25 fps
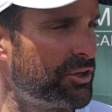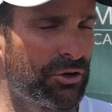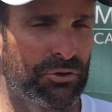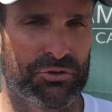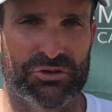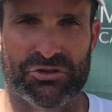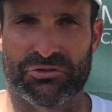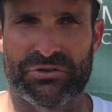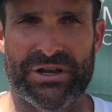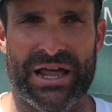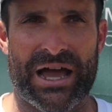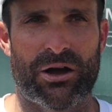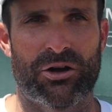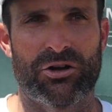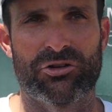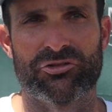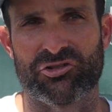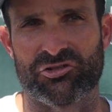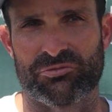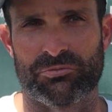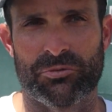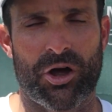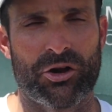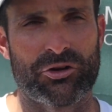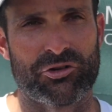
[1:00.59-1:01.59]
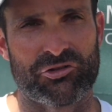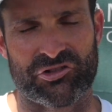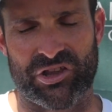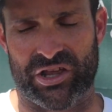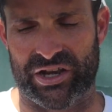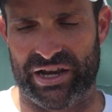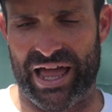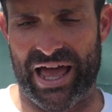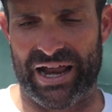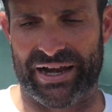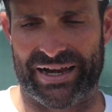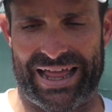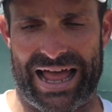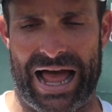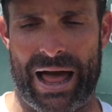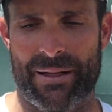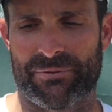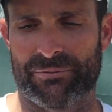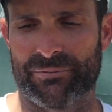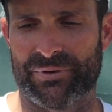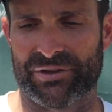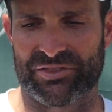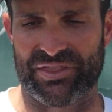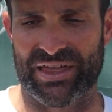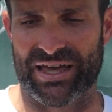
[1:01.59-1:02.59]
know, so now i just understanding how to
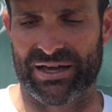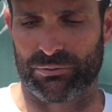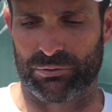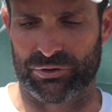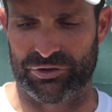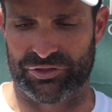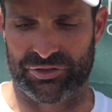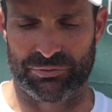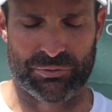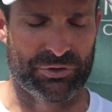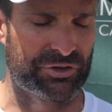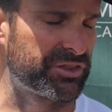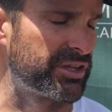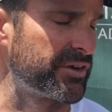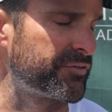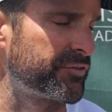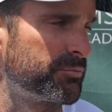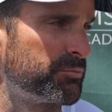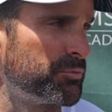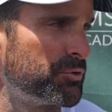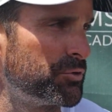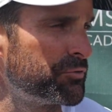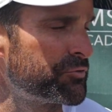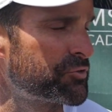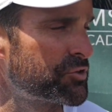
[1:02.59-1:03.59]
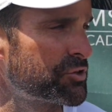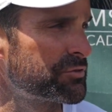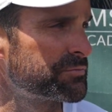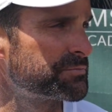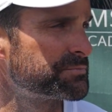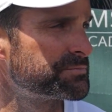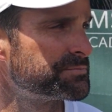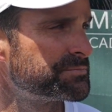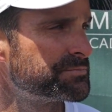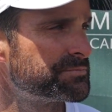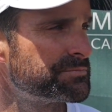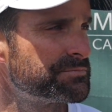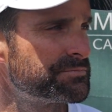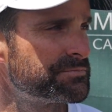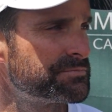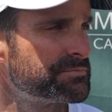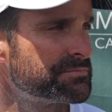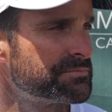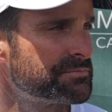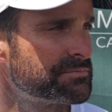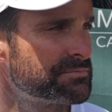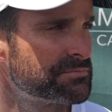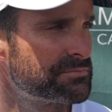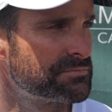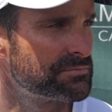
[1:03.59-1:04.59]
complement that with, with different moves. Not to
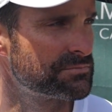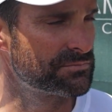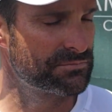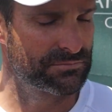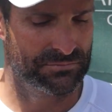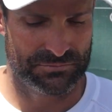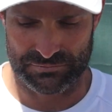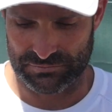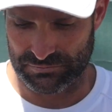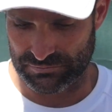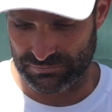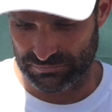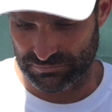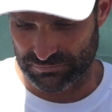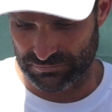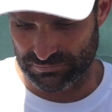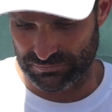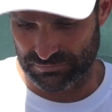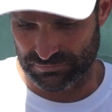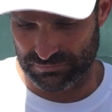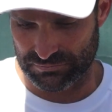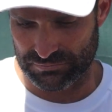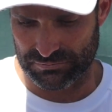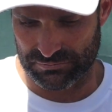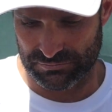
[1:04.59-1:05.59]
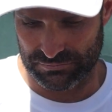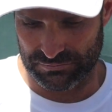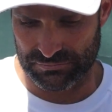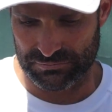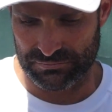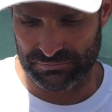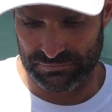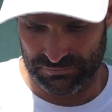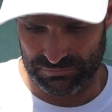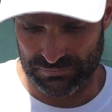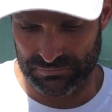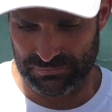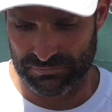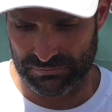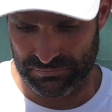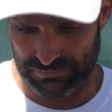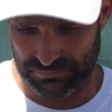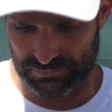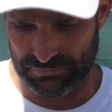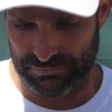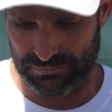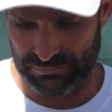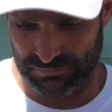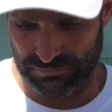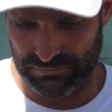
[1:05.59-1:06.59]
short sell Gregory or Patchan, but
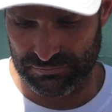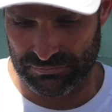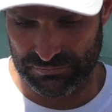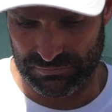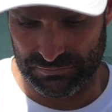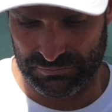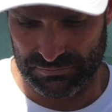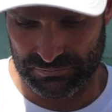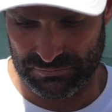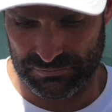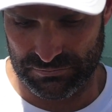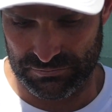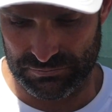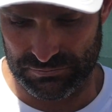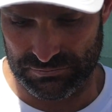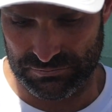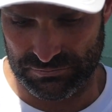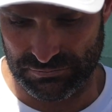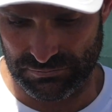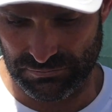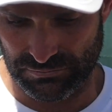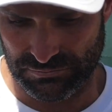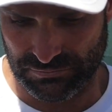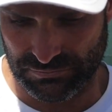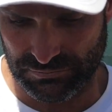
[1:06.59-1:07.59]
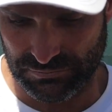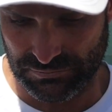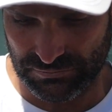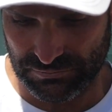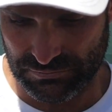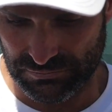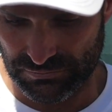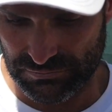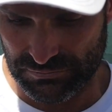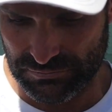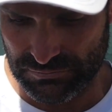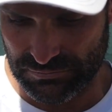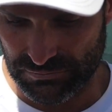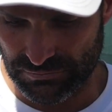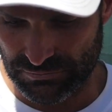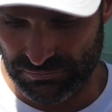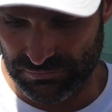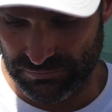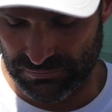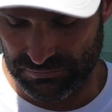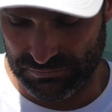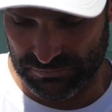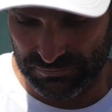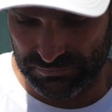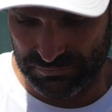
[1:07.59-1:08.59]
how difficult is it a call to pick two
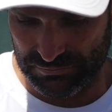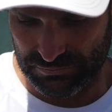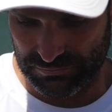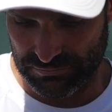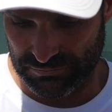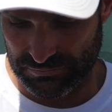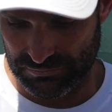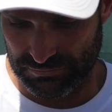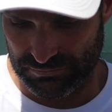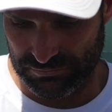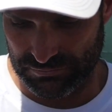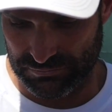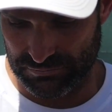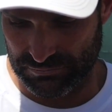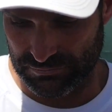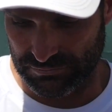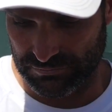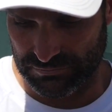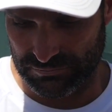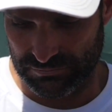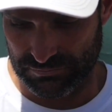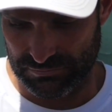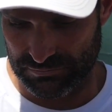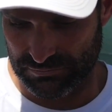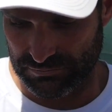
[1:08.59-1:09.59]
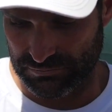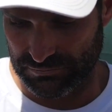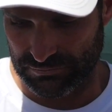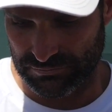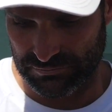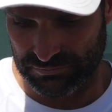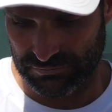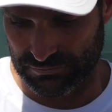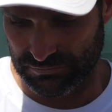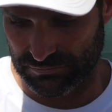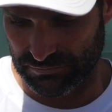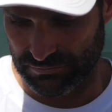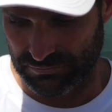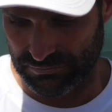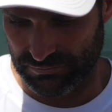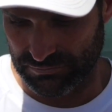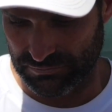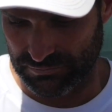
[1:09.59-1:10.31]
starting ends among the two guys we're talking